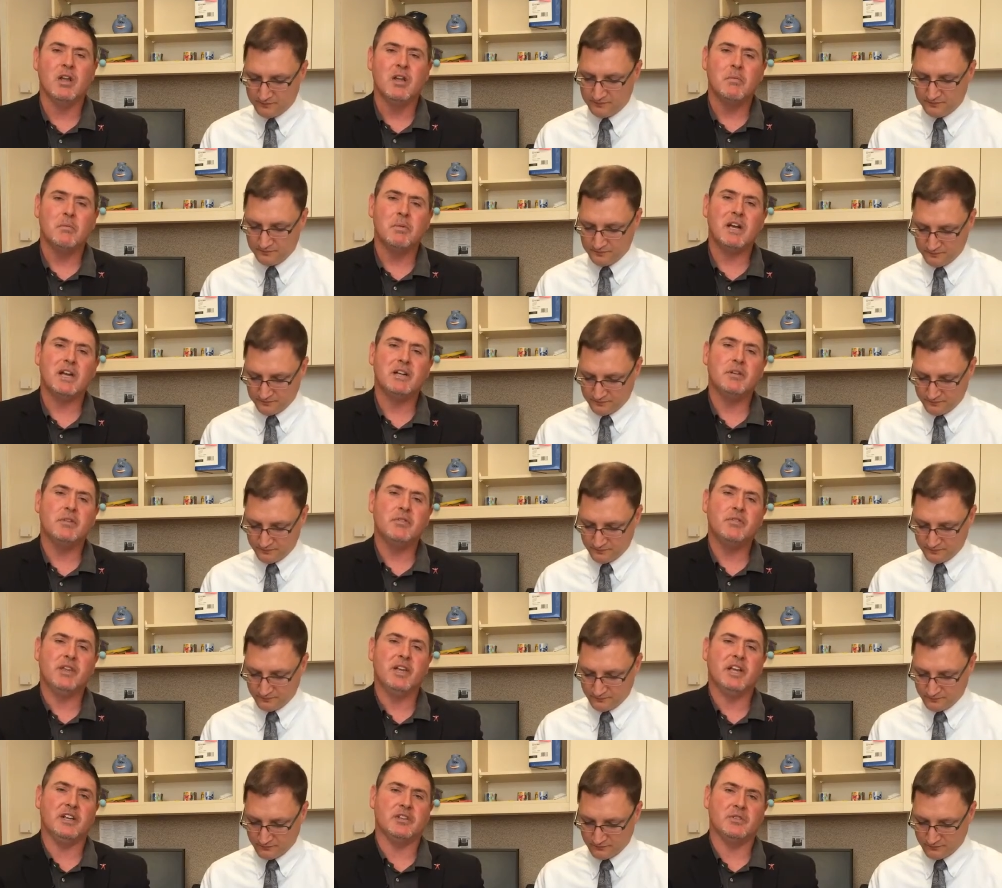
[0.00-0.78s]
Speaker 1: But I do
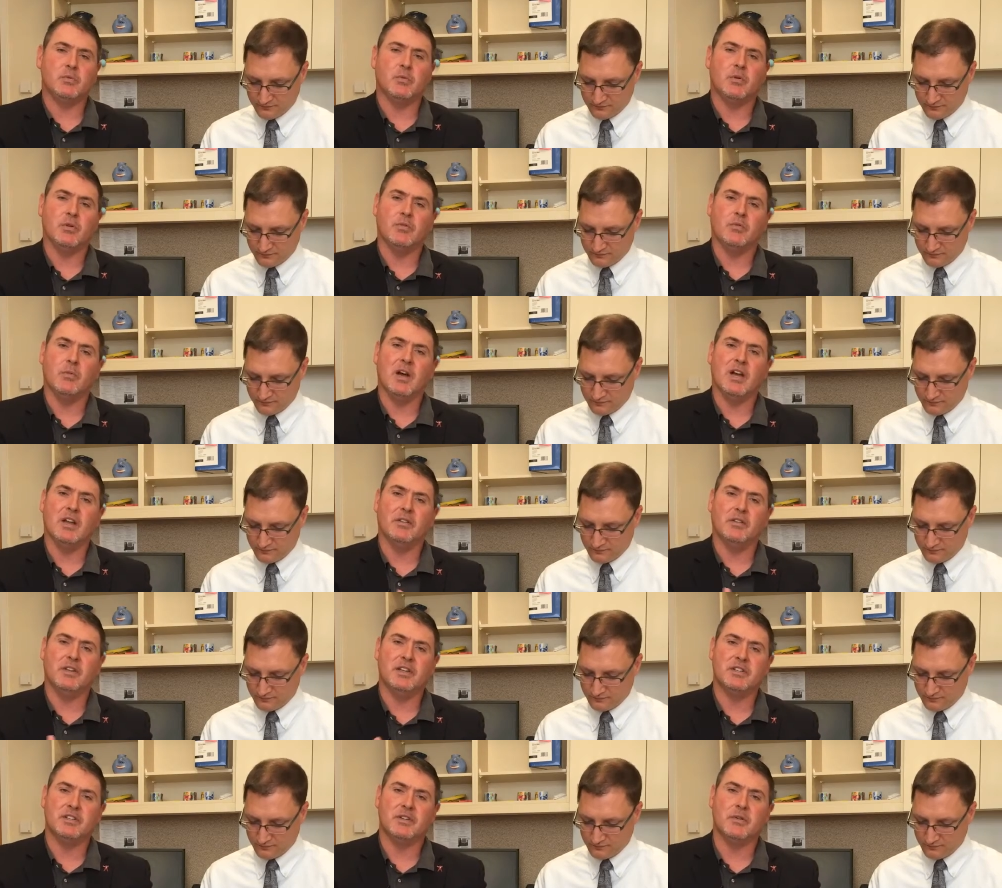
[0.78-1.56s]
think it's worthwhile
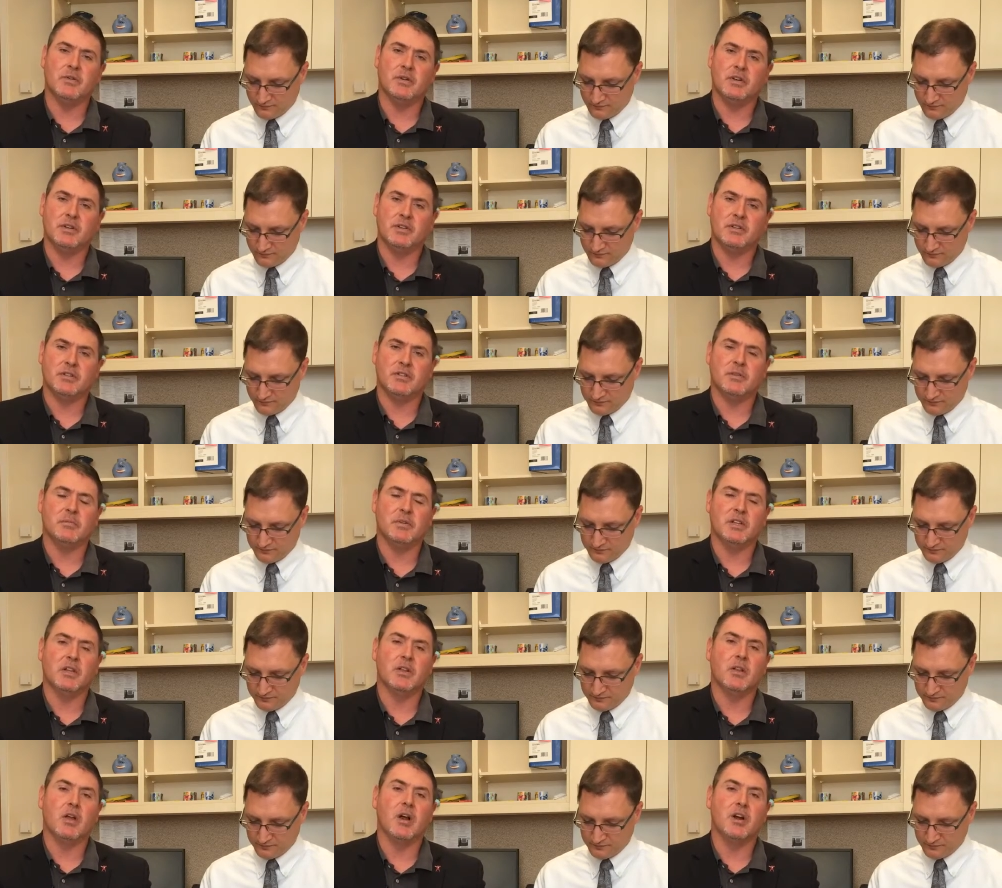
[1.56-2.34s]
at least going to some
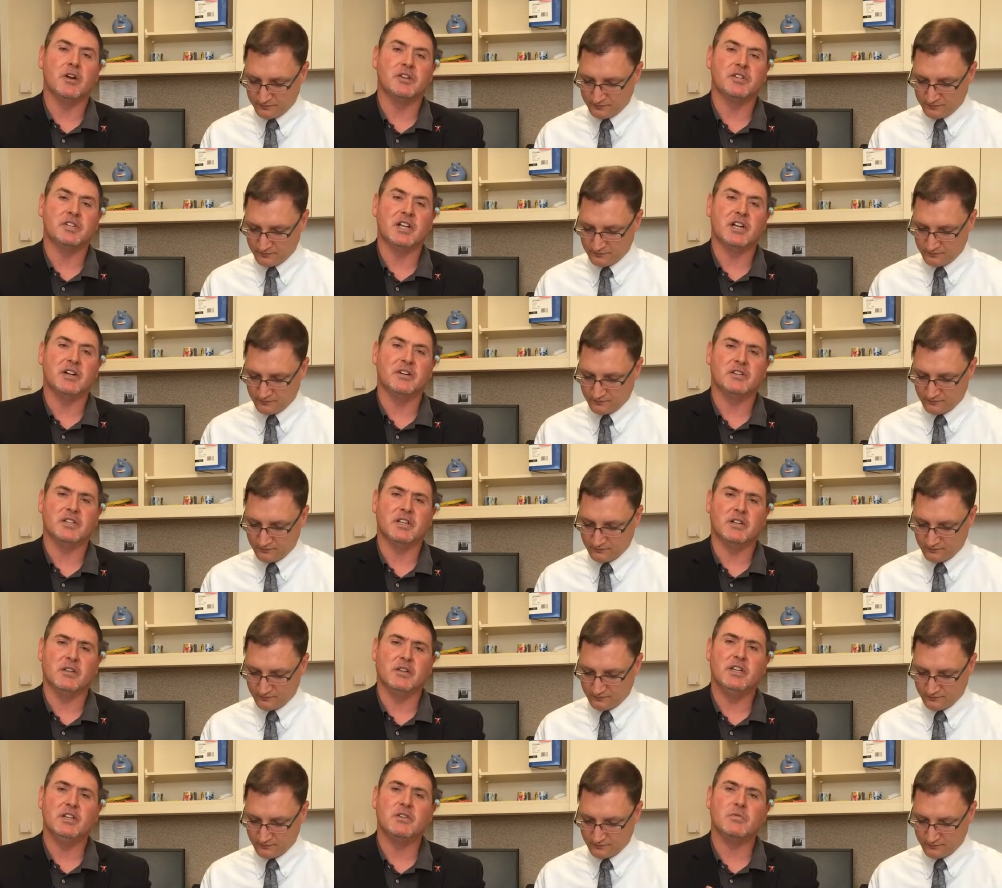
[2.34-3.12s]
of the large centers
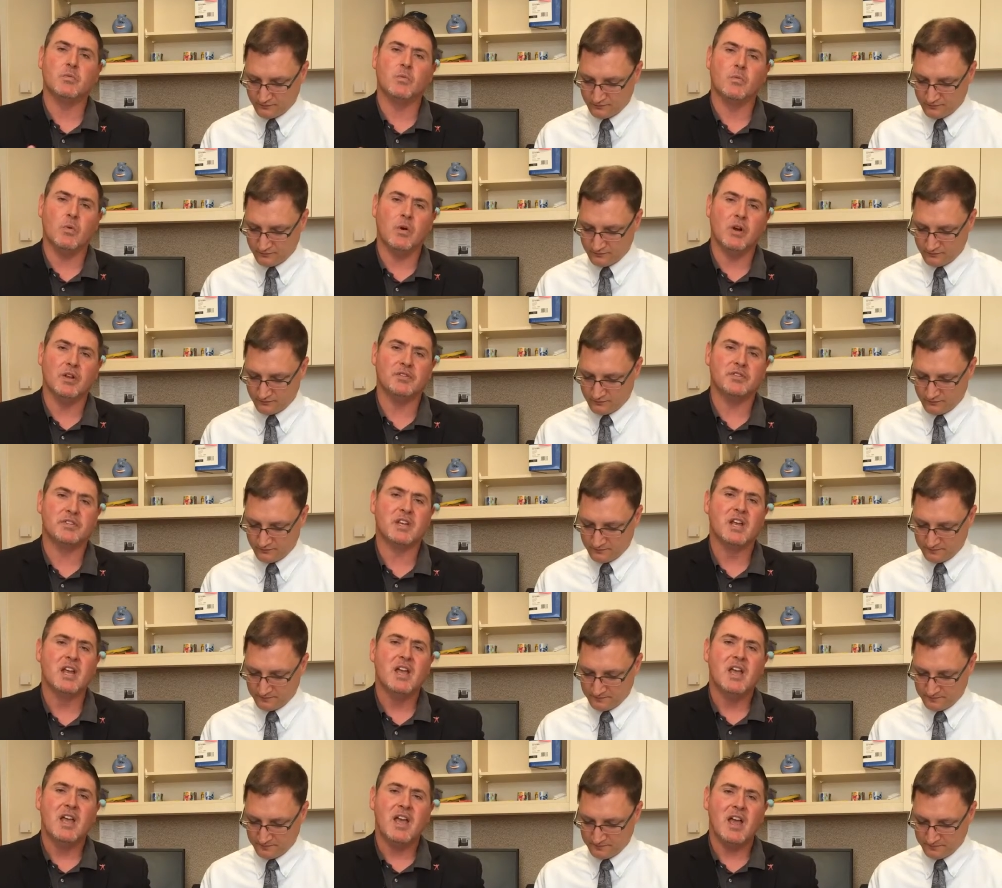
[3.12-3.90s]
at least once
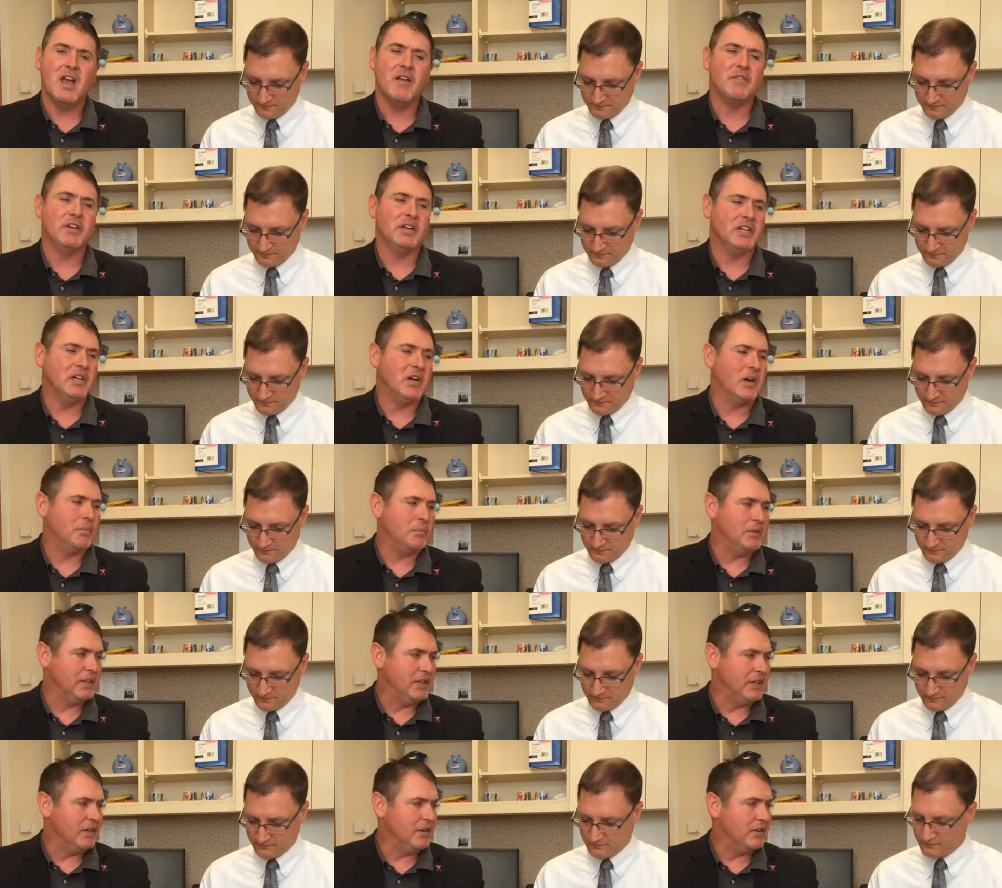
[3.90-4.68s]
every
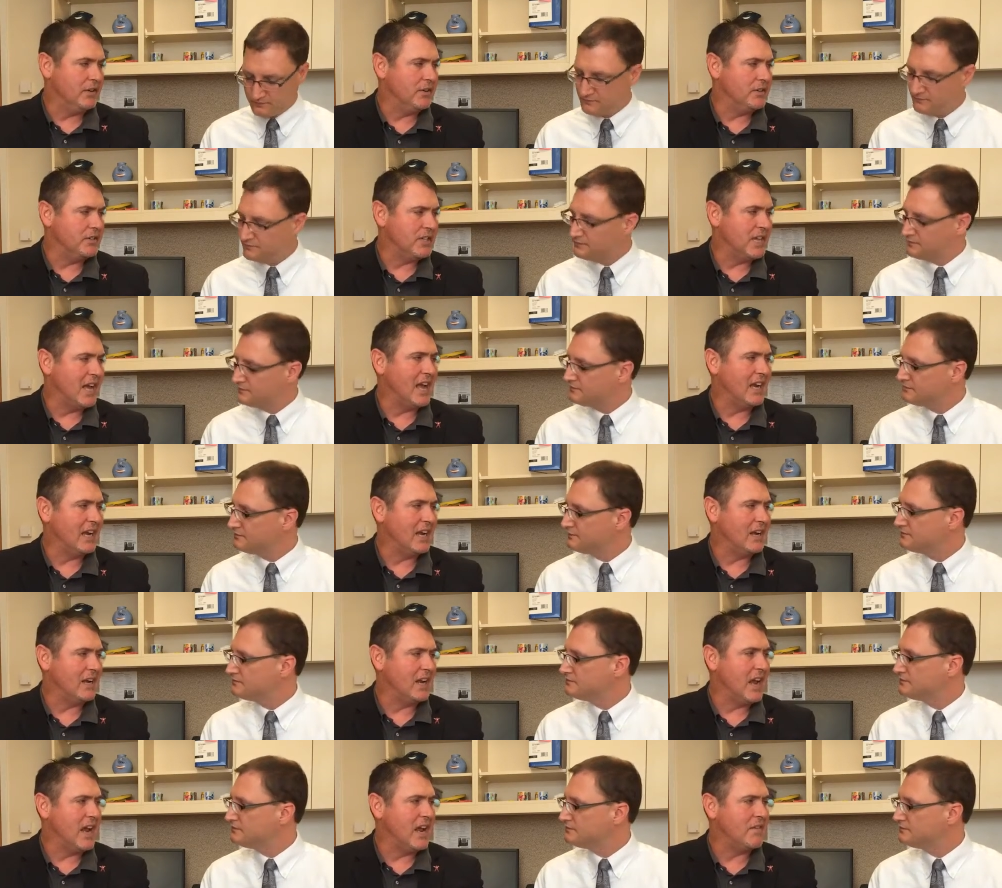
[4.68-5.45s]
couple of years to
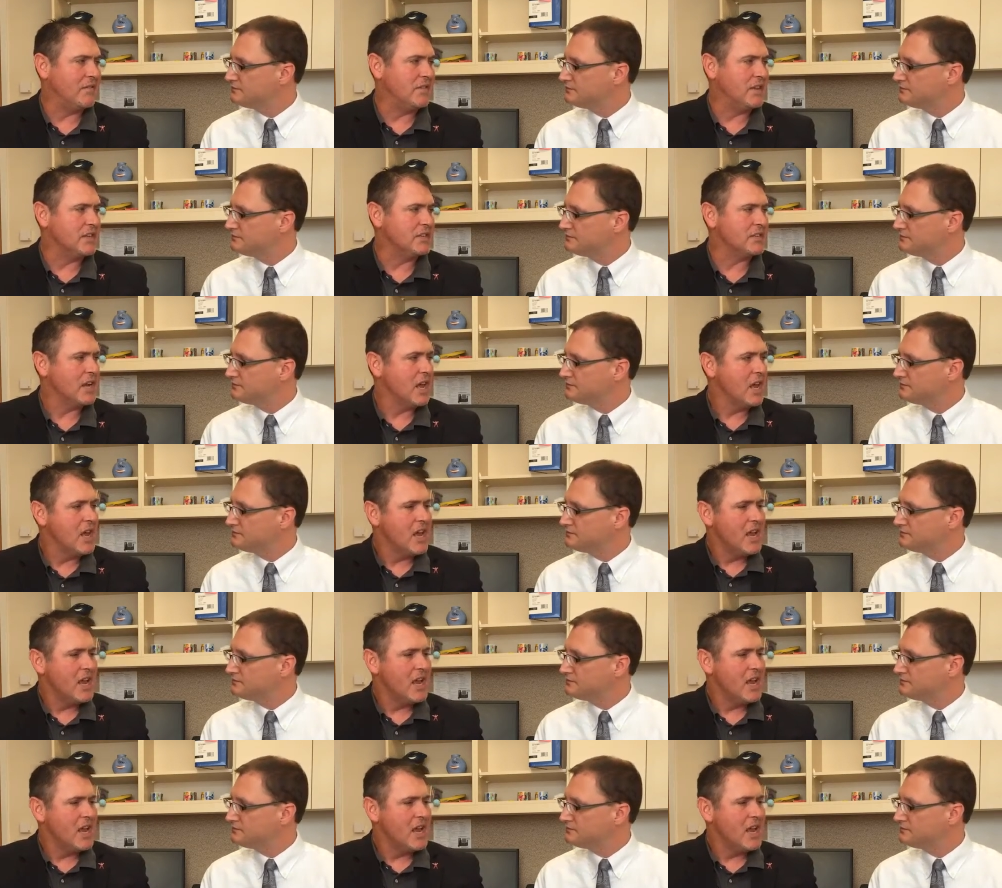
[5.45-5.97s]
kind of have this.